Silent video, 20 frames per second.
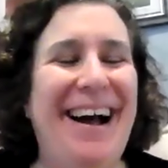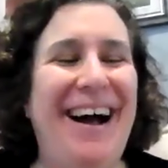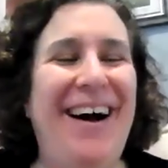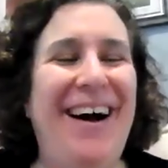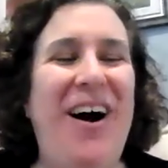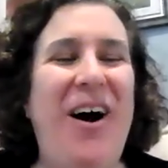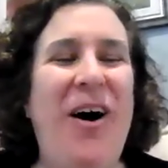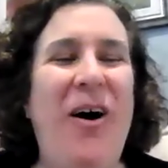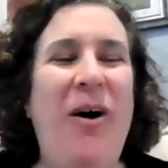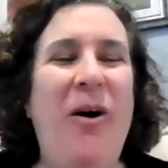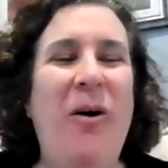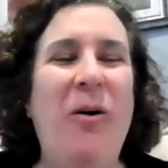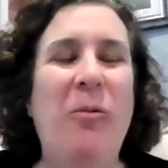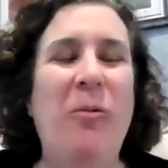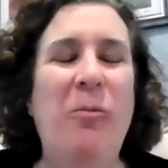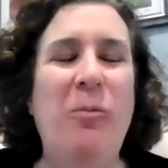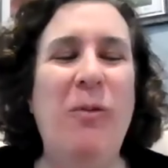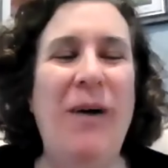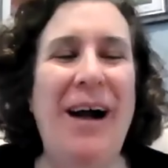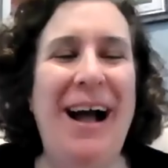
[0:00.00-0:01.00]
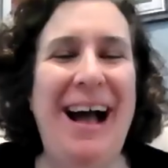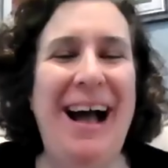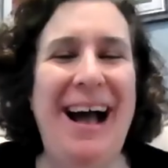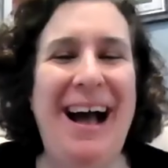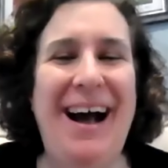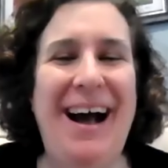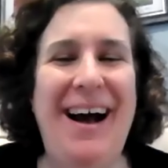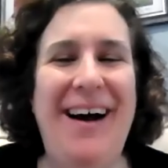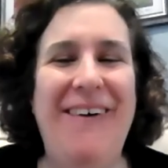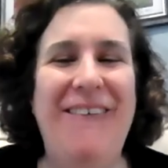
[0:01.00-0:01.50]
Oh
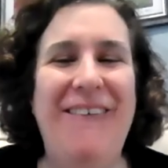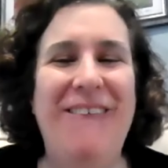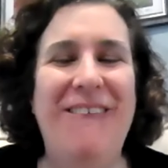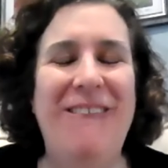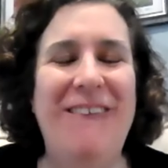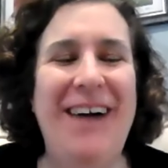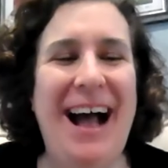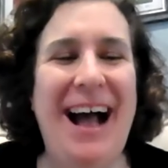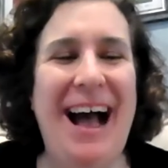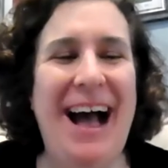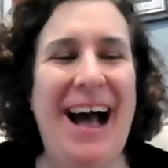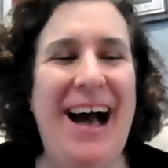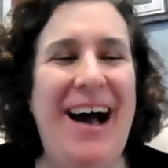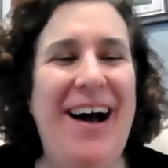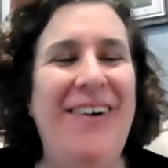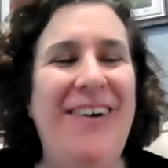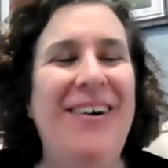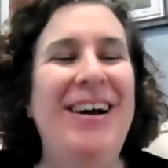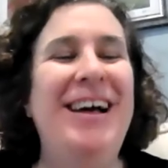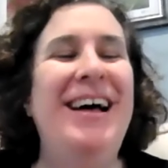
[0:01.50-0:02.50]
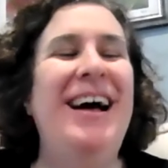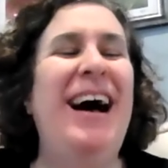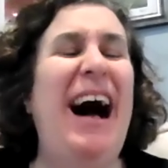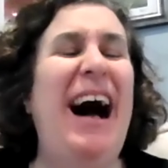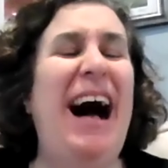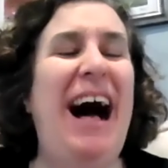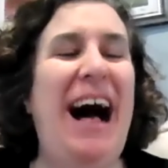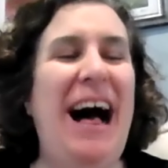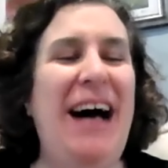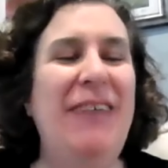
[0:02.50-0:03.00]
wow, wow.
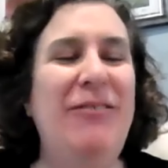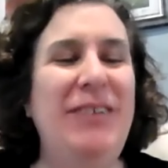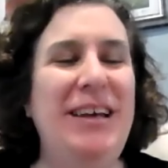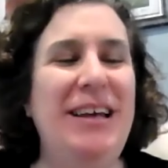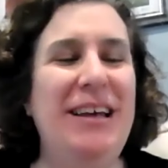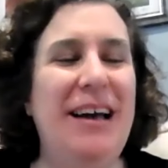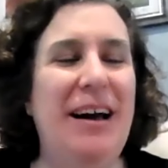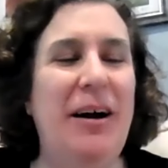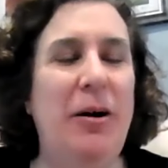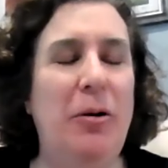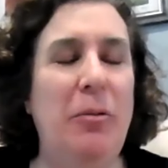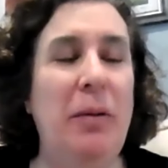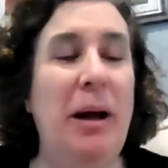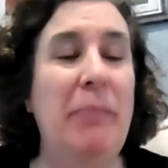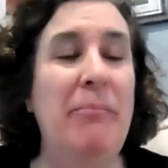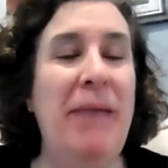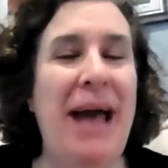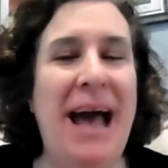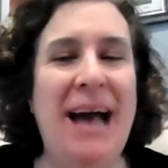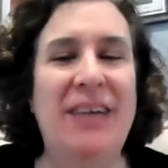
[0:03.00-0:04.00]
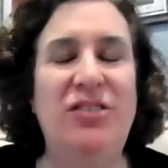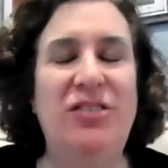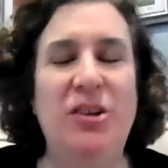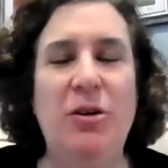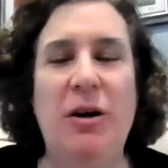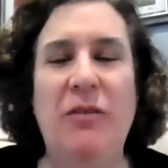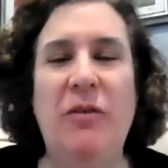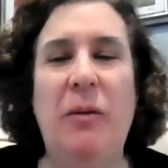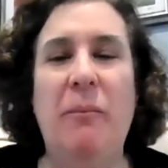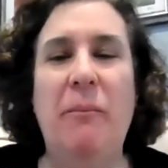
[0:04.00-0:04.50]
Avi, oh Max, you
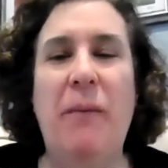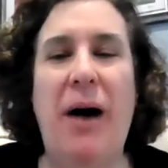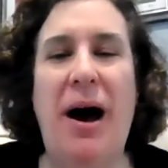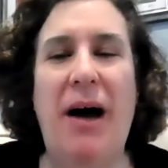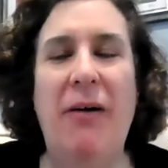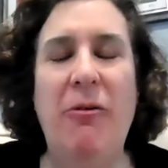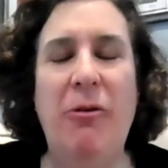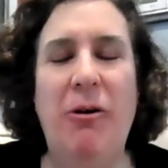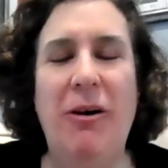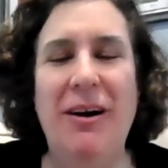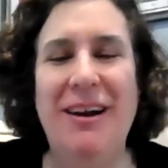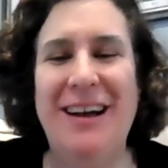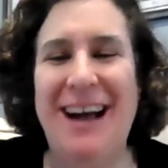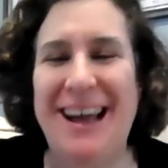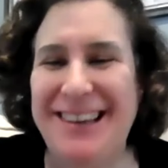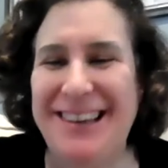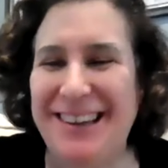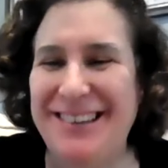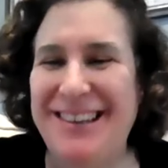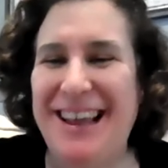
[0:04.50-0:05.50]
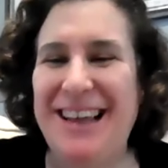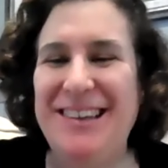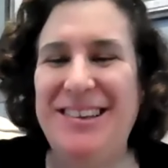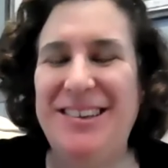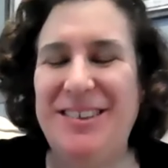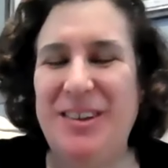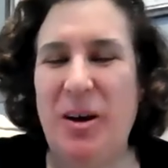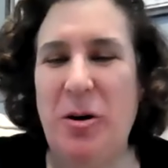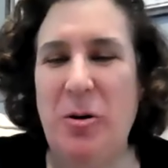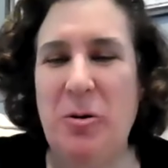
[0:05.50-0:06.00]
have a Maror contest. That's
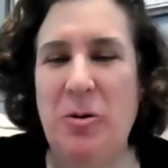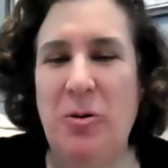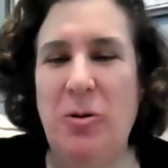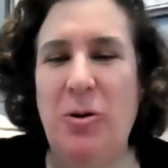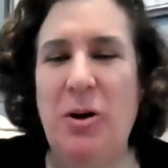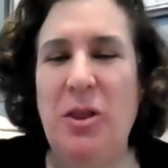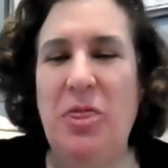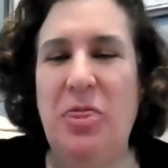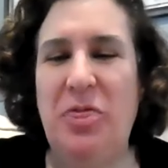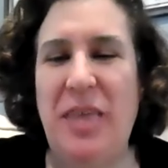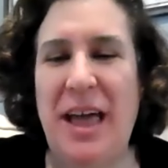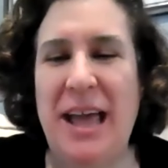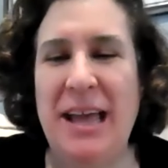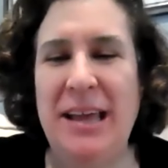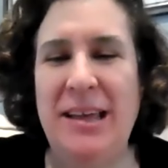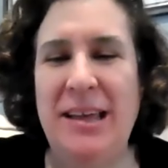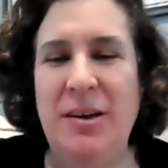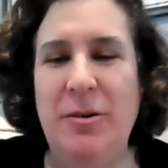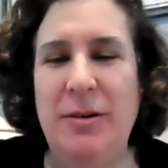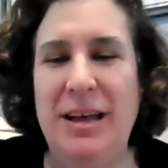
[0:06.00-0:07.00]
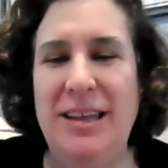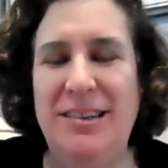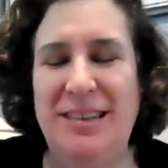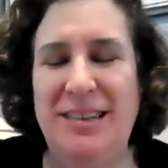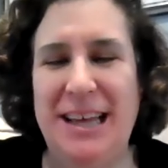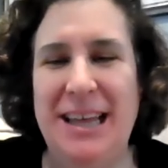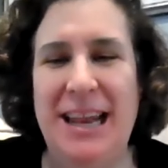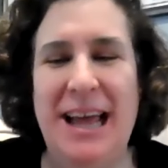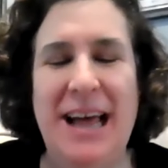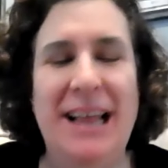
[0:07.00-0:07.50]
so cool. Thank you,
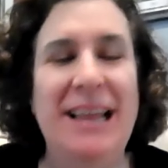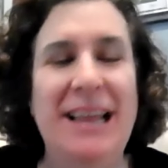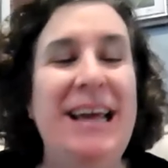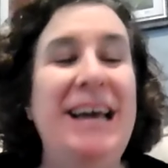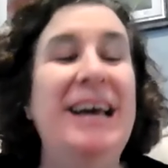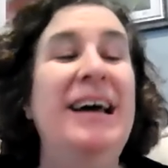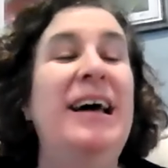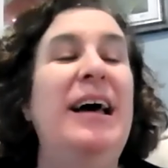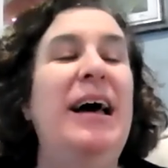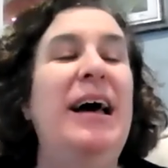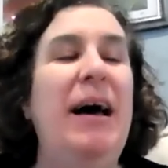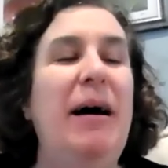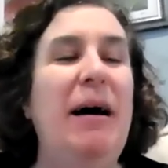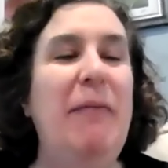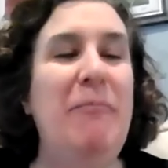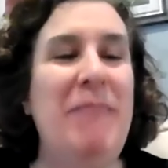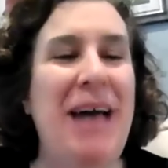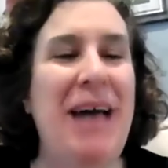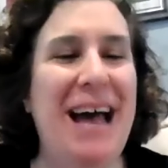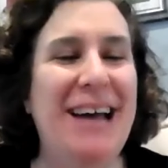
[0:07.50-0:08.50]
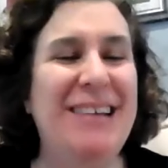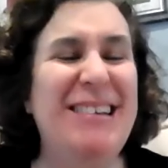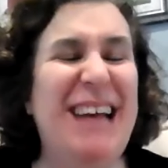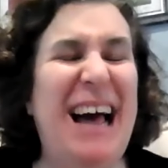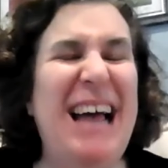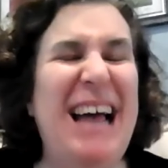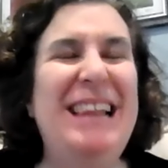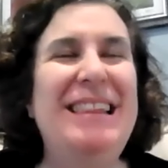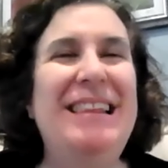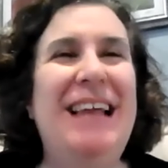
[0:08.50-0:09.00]
Izzy and Ellie. Max,
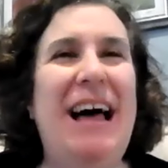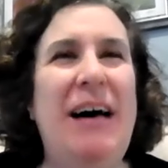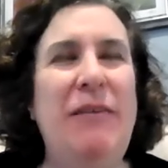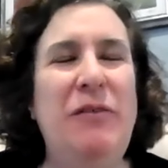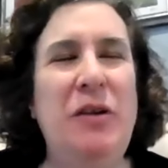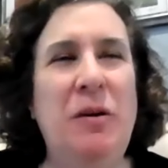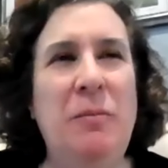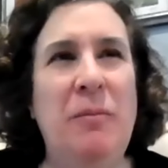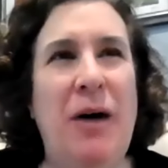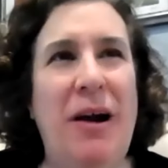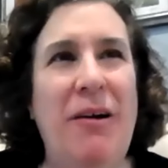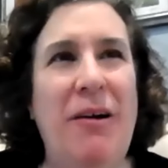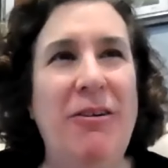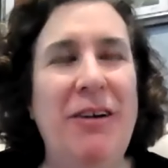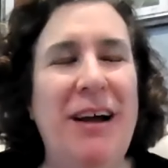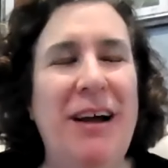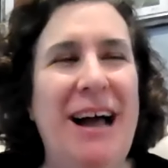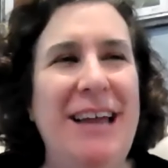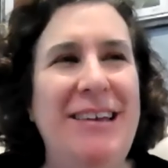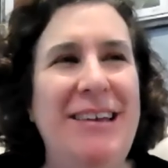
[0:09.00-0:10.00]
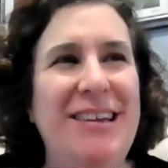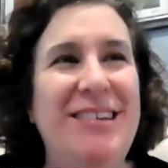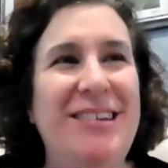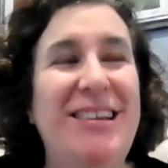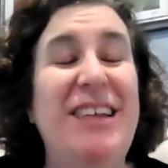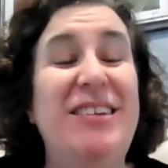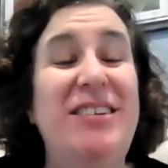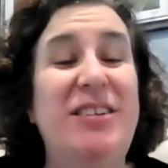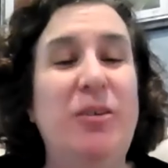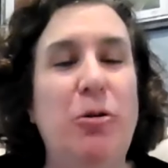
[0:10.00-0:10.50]
I love your Maror contest.
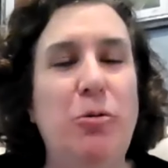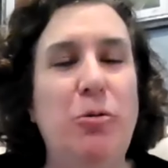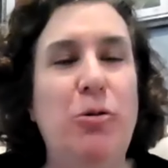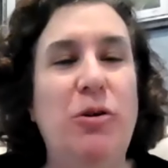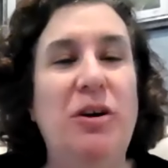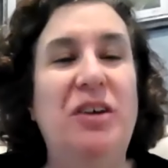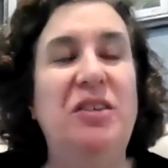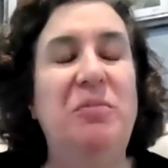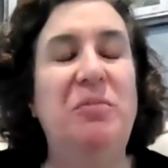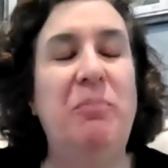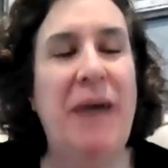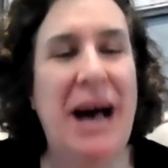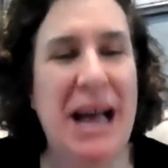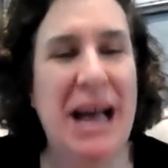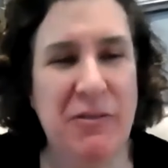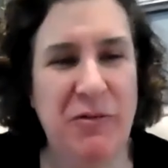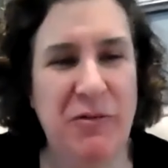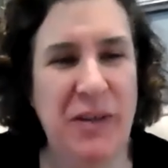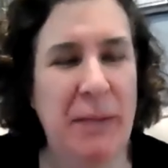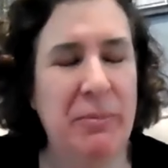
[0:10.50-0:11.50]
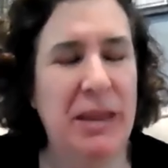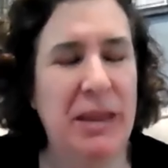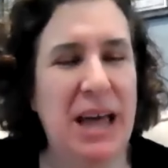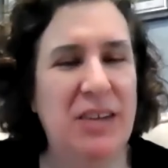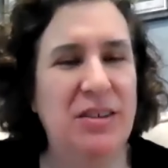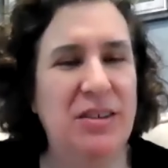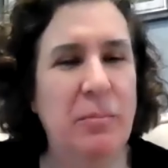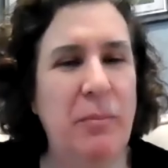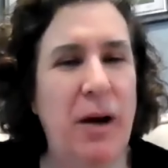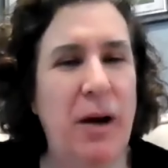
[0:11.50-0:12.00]
That's so cool because my family
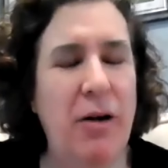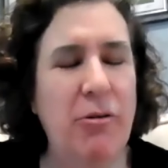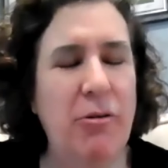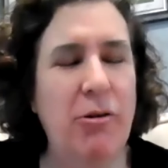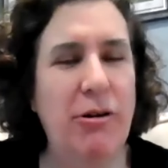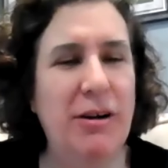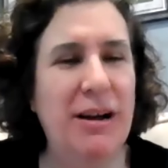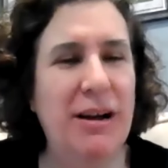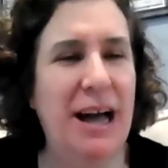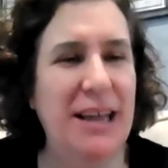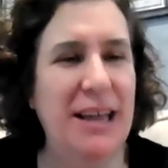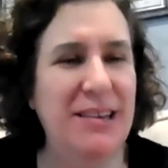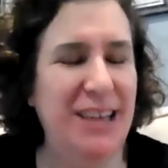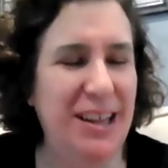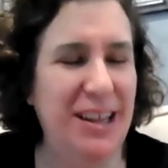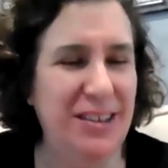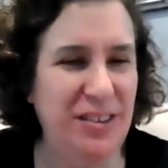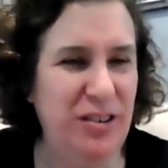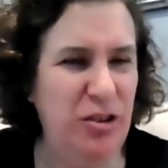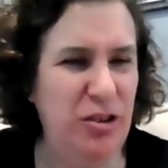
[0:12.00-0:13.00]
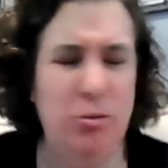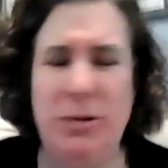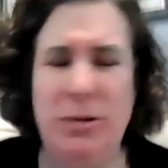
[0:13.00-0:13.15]
has a Maror contest too.